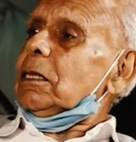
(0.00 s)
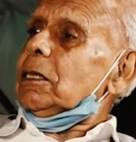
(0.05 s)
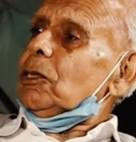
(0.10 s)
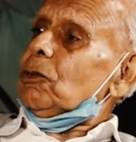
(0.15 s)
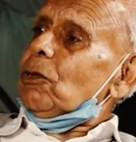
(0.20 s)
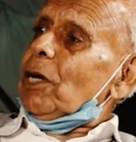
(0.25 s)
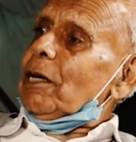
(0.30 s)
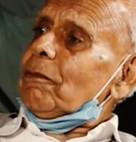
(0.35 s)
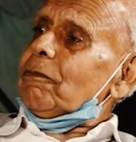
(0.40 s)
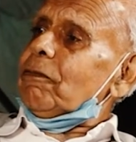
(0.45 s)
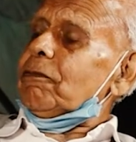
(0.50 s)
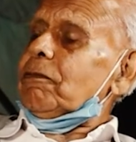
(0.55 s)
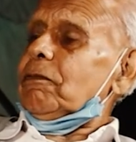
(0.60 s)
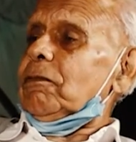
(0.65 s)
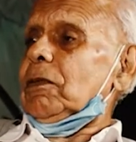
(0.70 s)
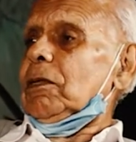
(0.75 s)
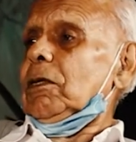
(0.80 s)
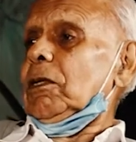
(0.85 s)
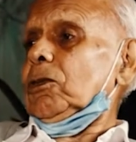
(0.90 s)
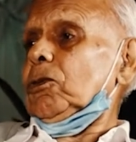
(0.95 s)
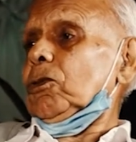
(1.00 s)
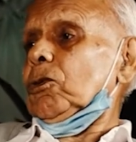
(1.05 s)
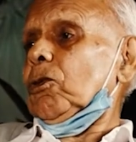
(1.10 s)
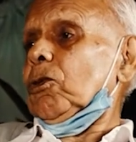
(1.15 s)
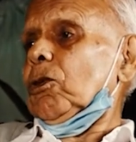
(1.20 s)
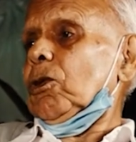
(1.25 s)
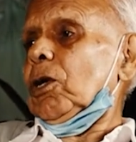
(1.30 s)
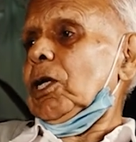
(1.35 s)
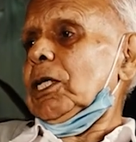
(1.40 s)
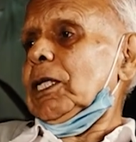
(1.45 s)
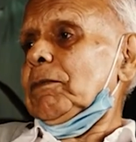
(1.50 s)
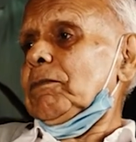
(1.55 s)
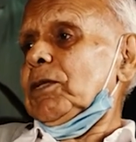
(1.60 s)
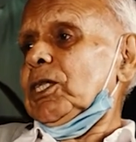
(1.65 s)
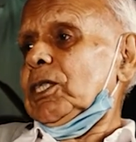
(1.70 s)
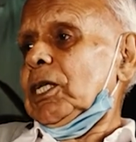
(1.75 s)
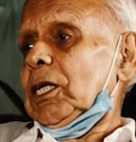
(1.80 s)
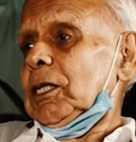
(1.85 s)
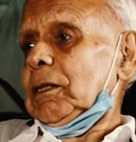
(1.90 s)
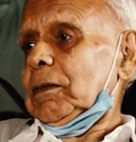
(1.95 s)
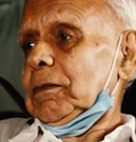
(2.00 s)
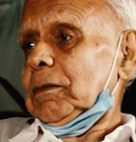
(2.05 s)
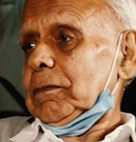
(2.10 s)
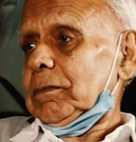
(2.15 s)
you have to go on a mission.